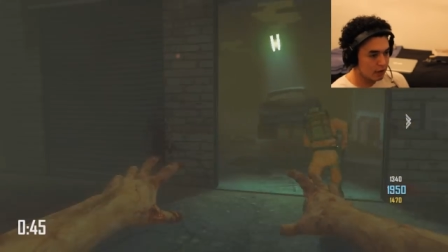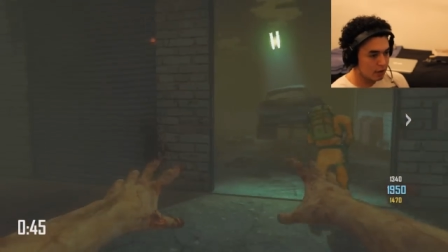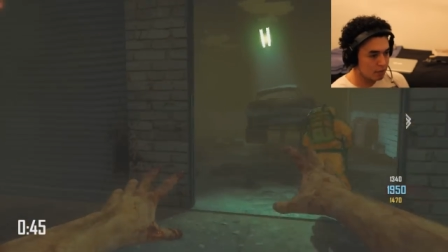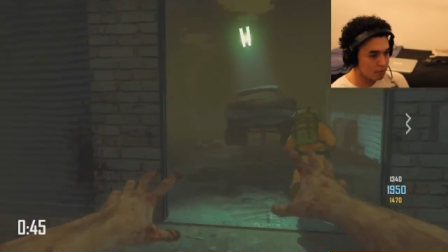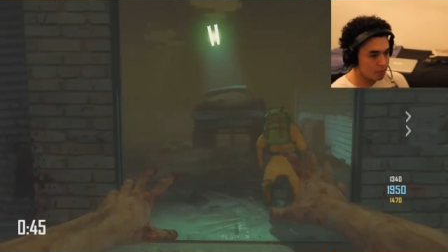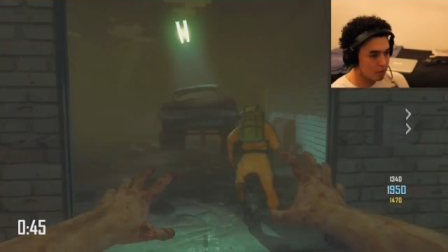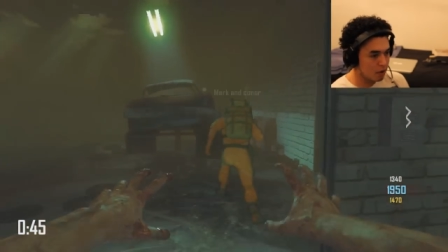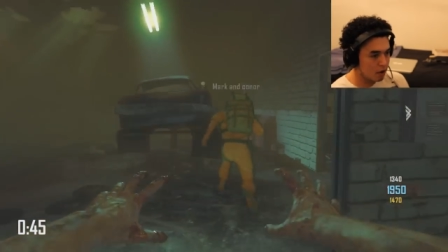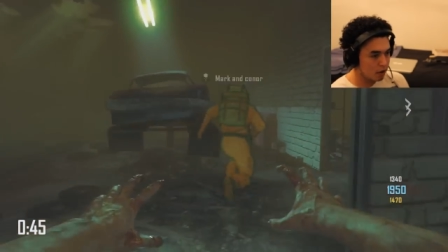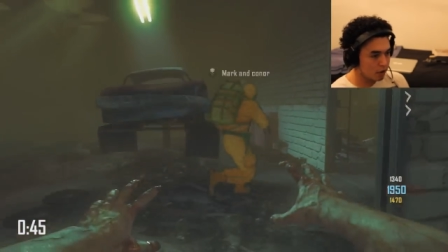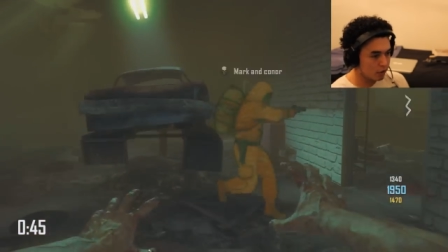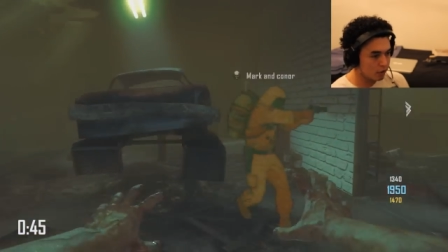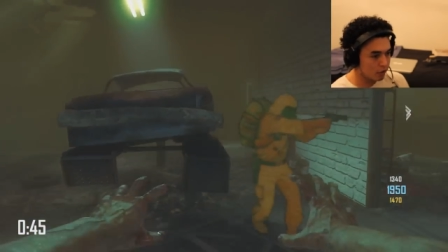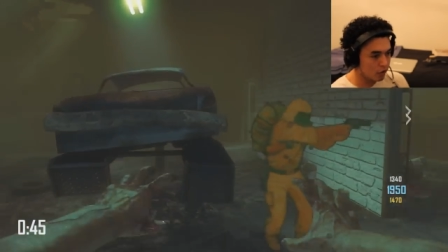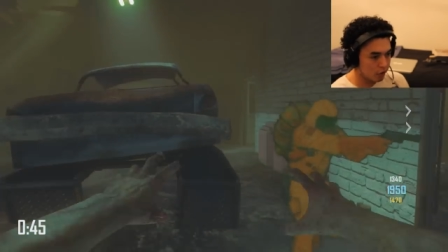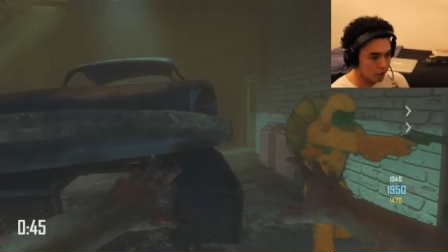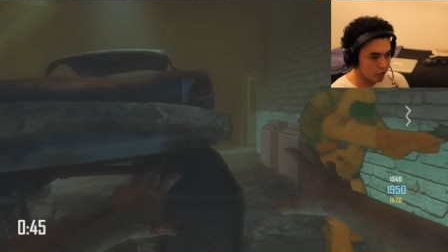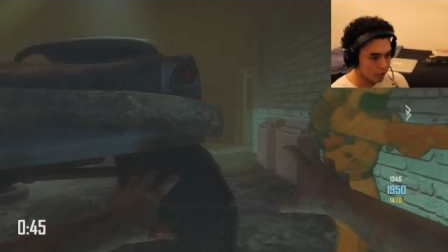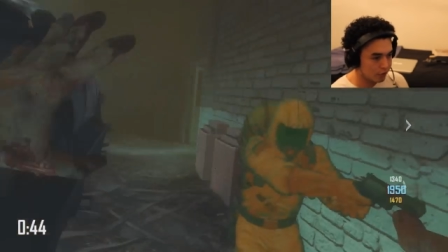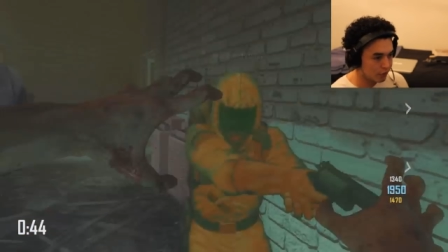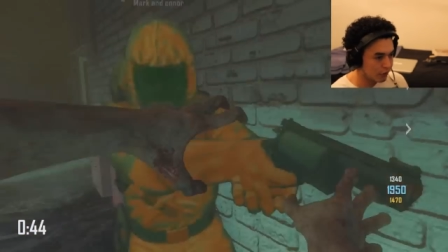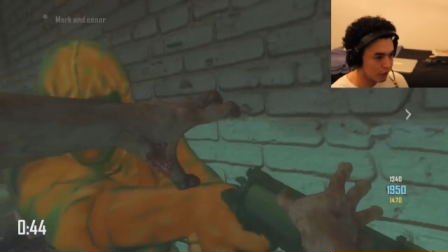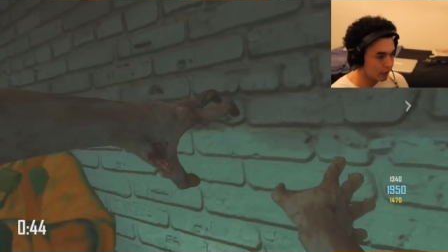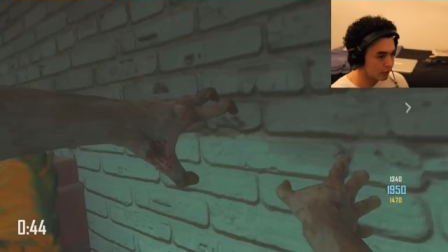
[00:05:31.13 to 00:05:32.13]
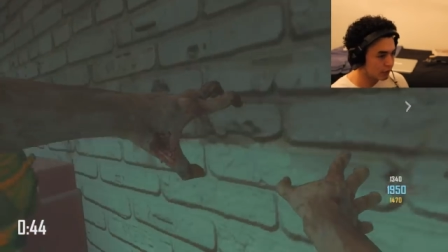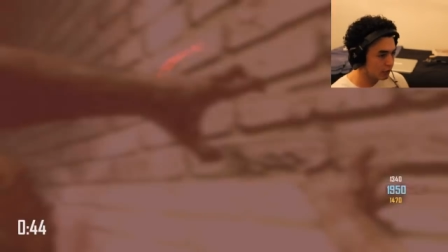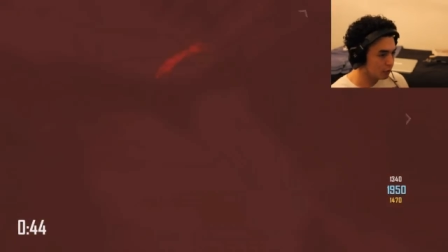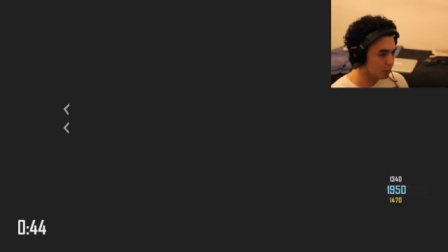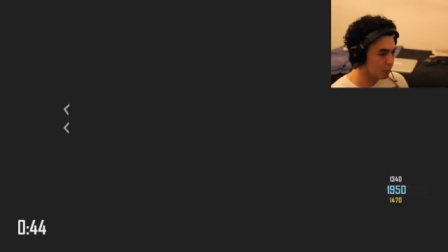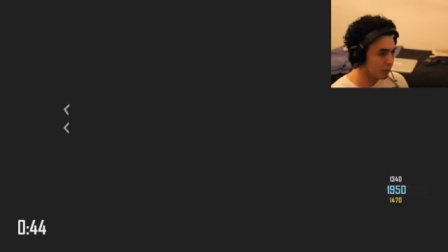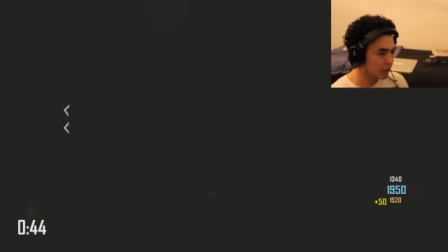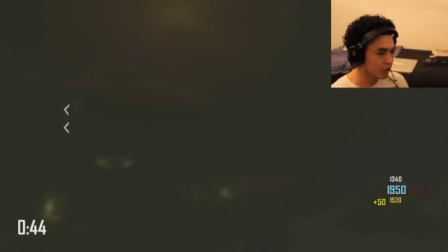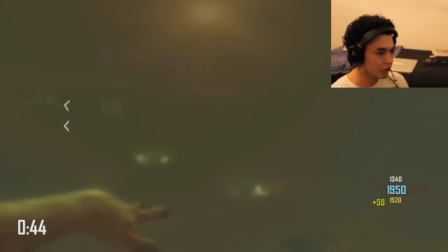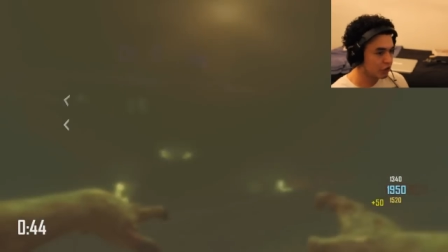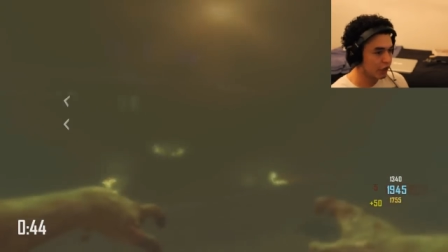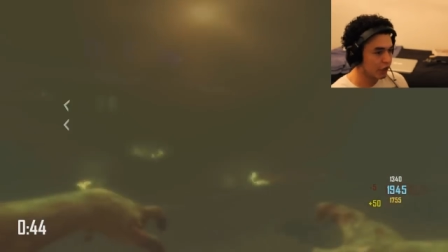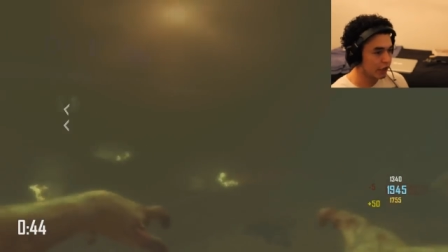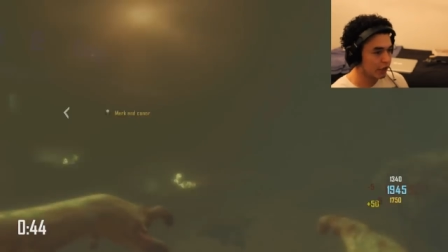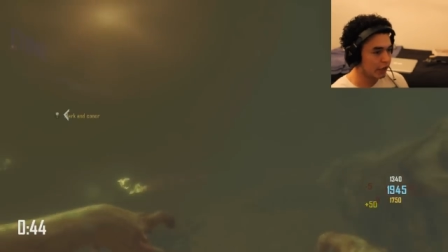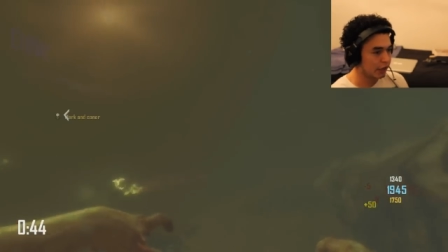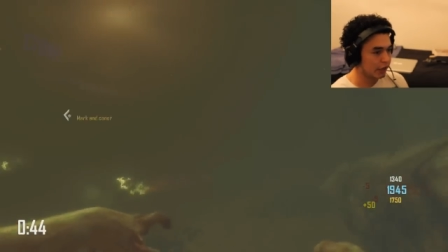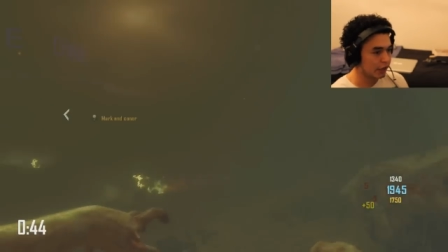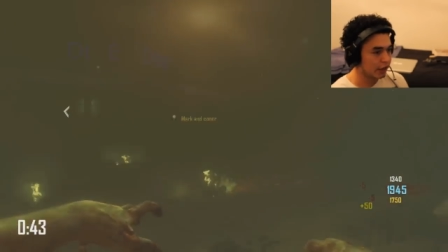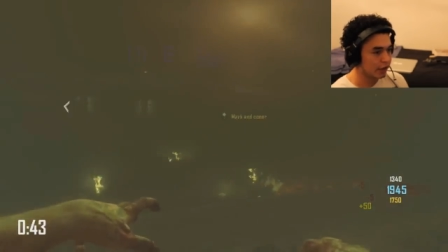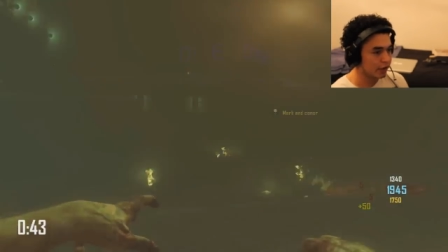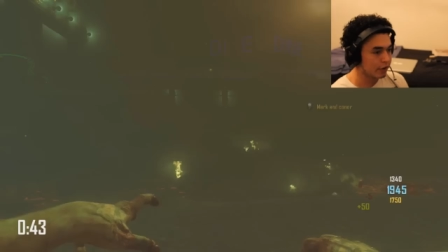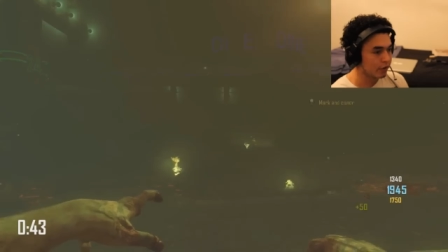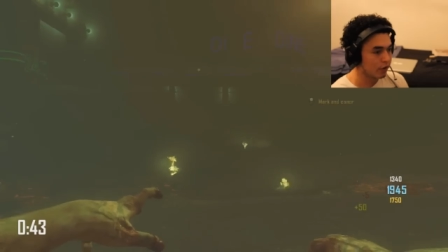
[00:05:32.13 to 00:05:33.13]
And Mark and Connor thinks he's being
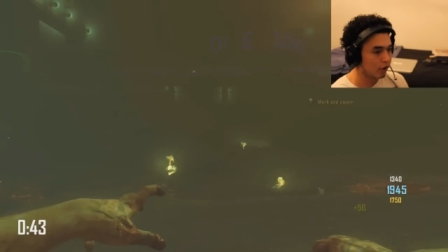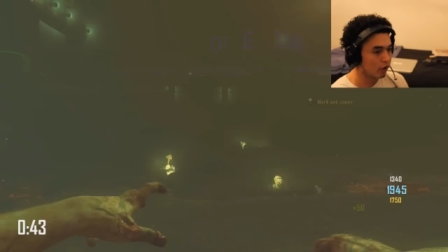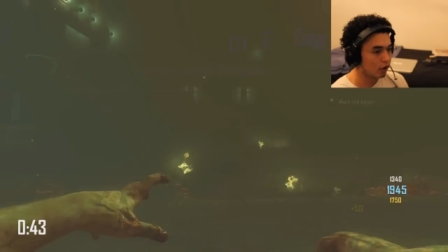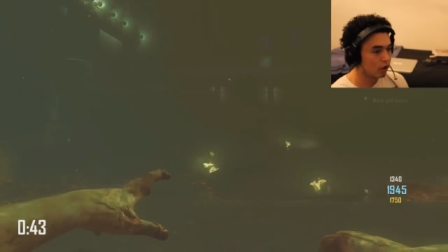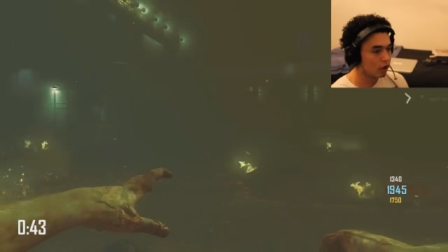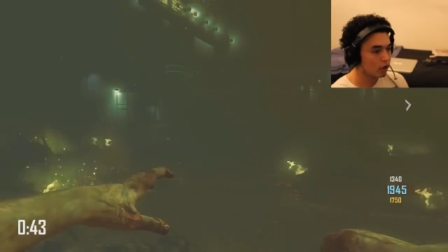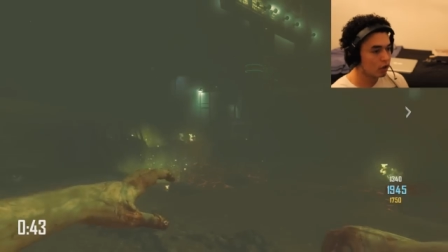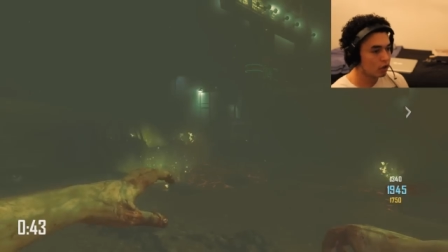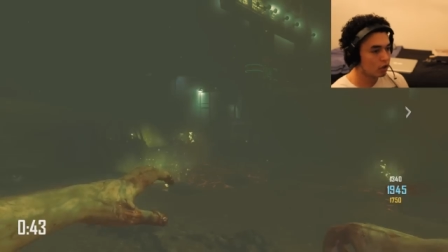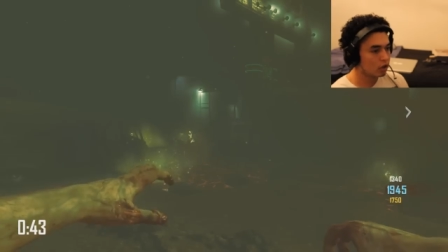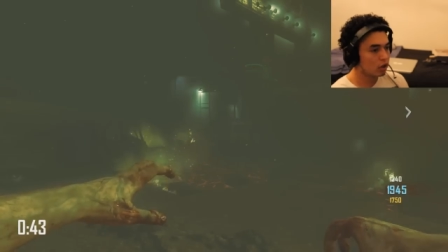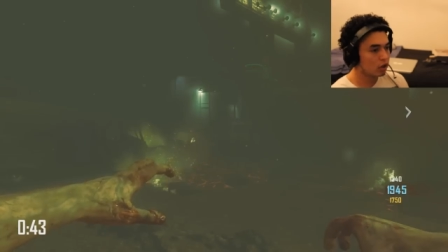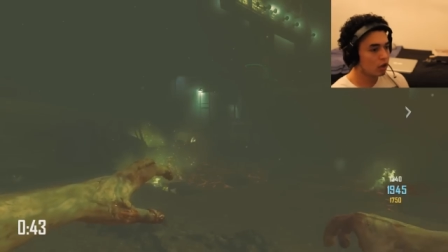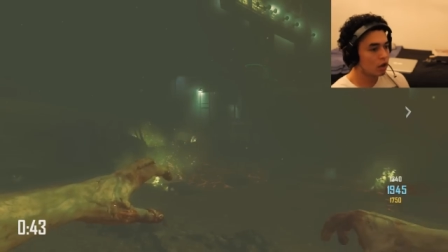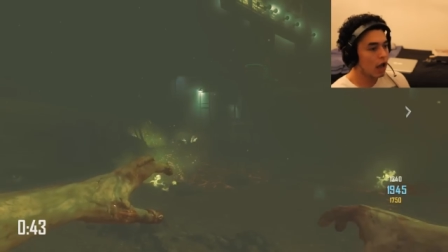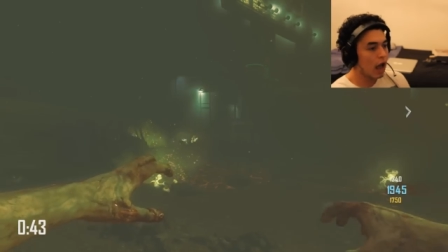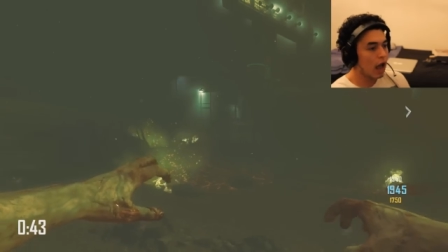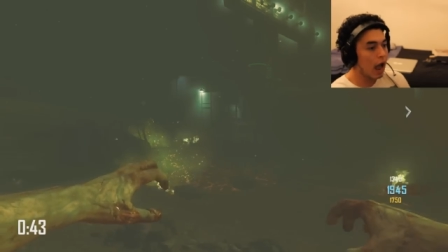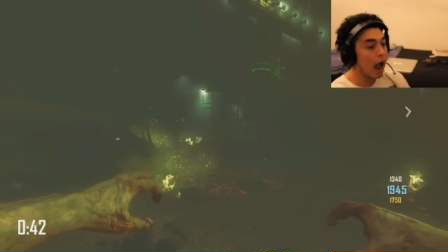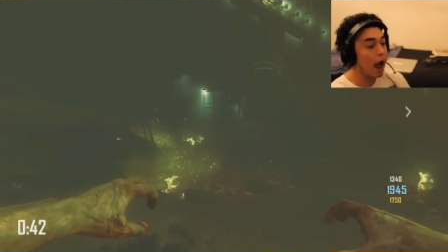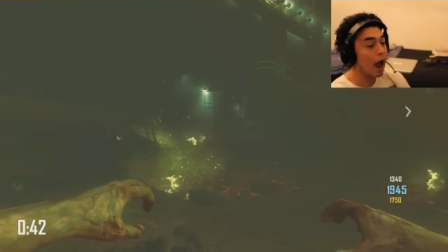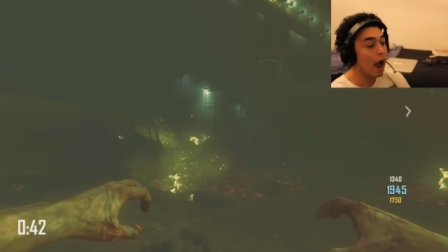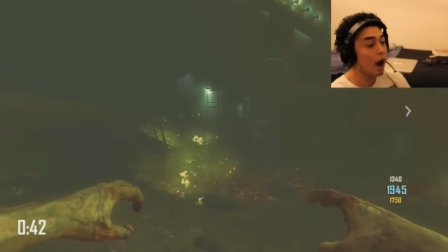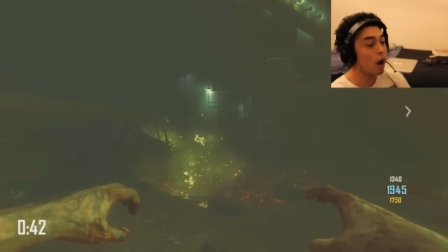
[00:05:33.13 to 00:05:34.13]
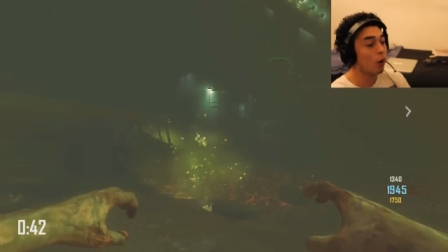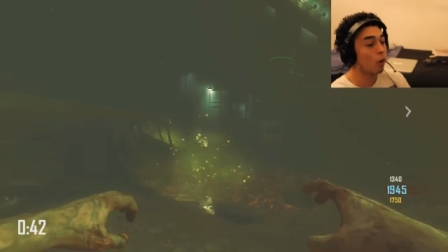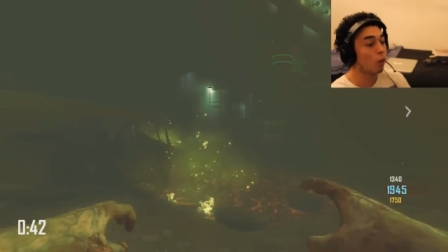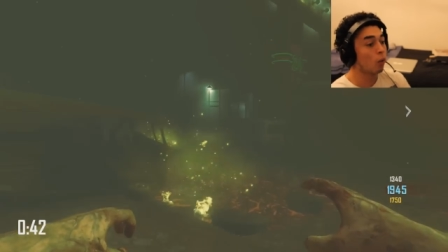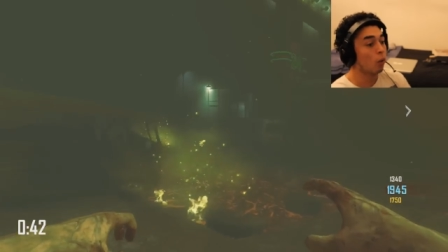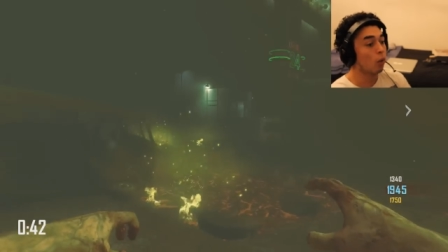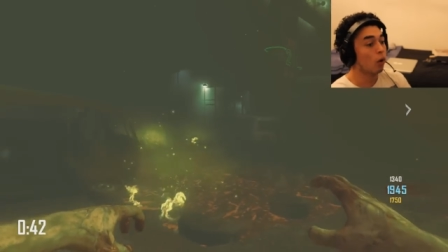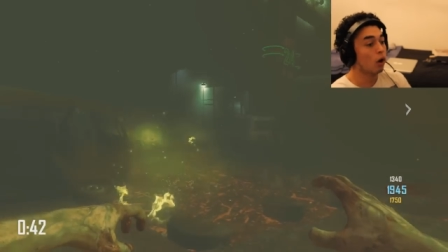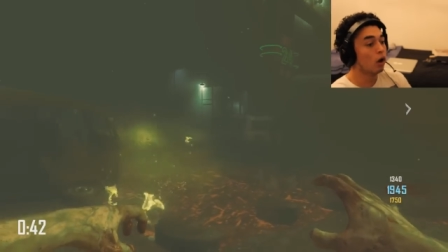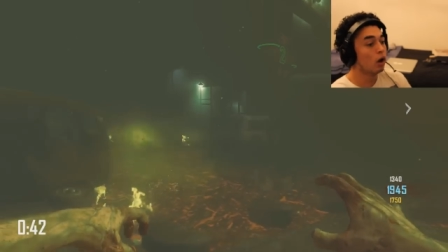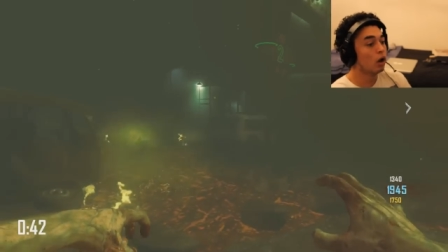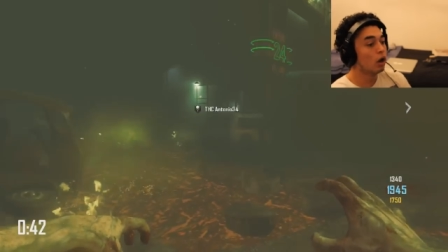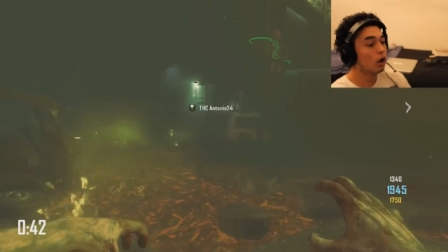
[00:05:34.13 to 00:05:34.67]
cheeky. Cannot. How?